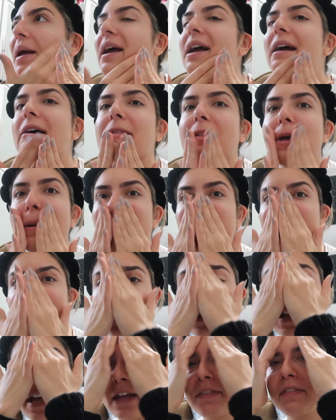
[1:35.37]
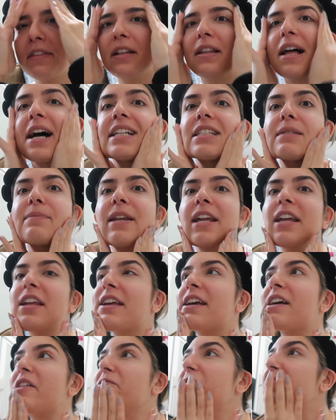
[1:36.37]
And then we could get the last minute
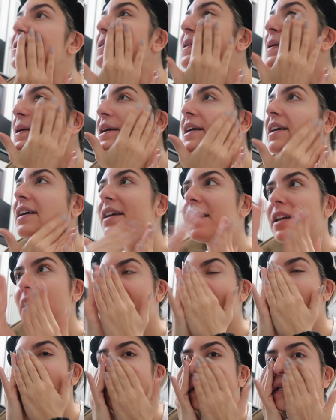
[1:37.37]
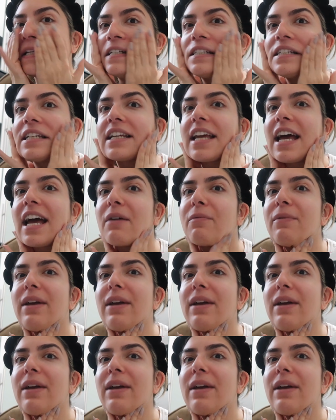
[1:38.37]
gifts that we need to get.